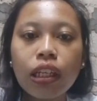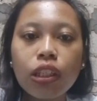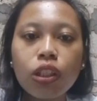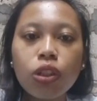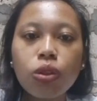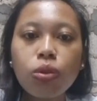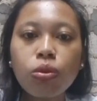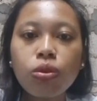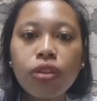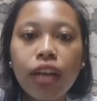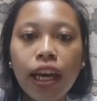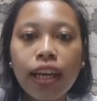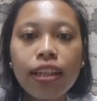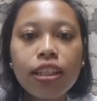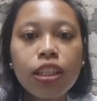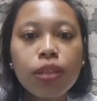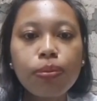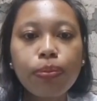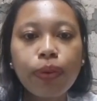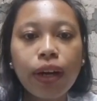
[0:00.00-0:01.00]

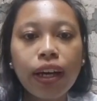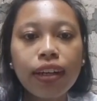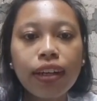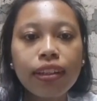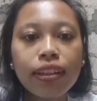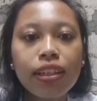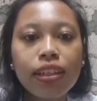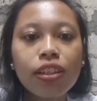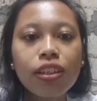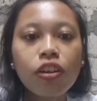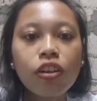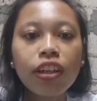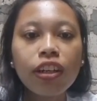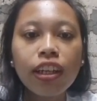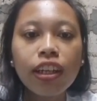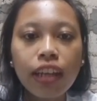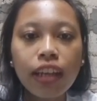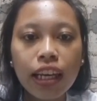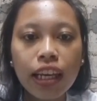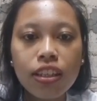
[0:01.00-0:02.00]
Students practice
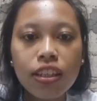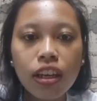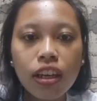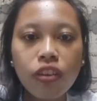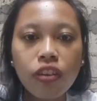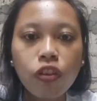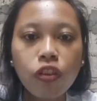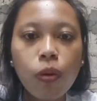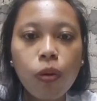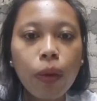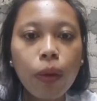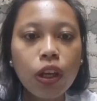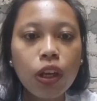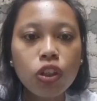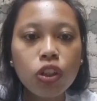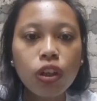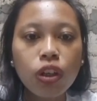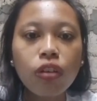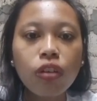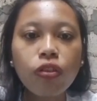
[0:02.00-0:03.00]
organizing
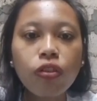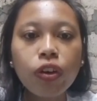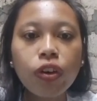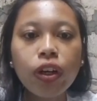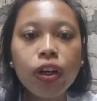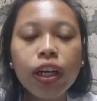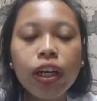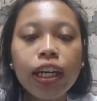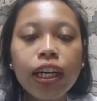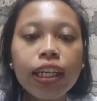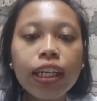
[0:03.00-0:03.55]
information for